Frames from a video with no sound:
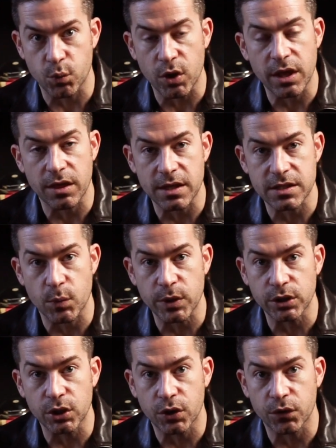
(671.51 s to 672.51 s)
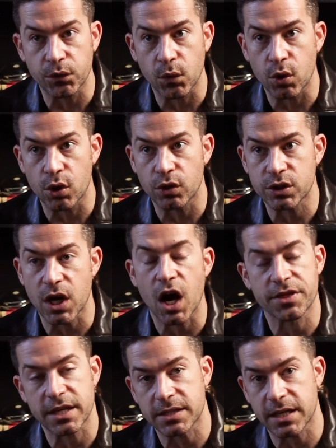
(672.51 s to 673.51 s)
one of the things that we look for to
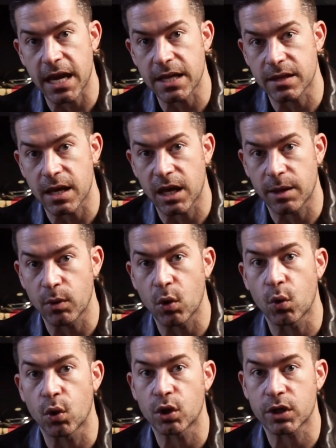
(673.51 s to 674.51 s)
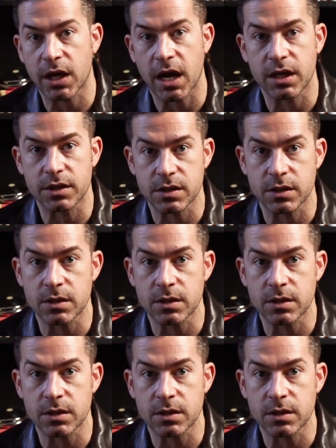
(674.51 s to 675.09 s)
authenticate them or kind of